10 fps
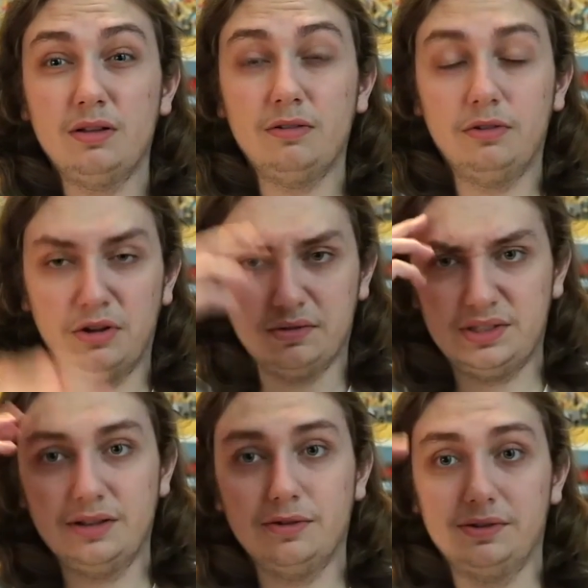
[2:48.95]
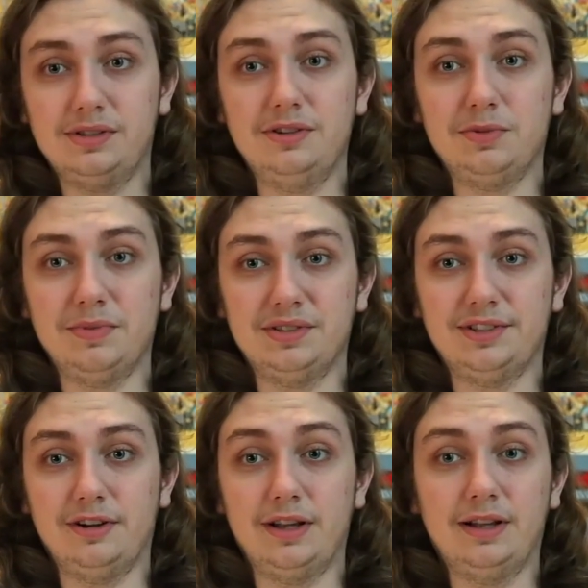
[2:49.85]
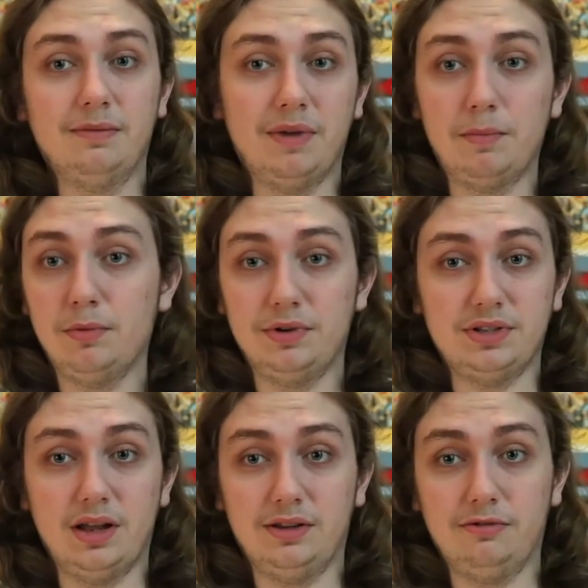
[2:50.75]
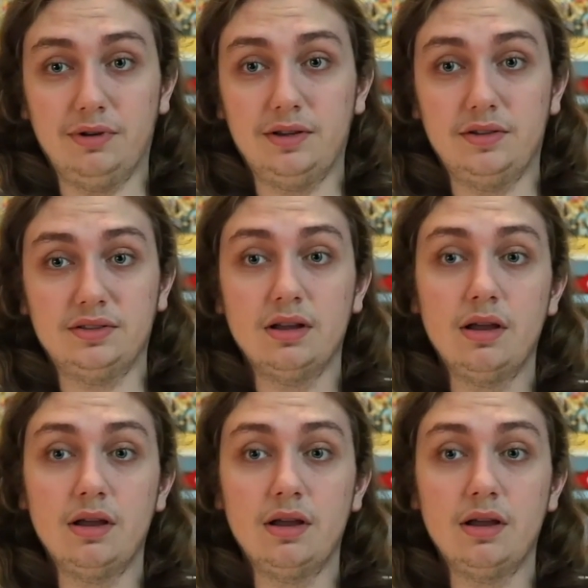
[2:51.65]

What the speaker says: No, single, excuse me, sorry. My memory's not the greatest.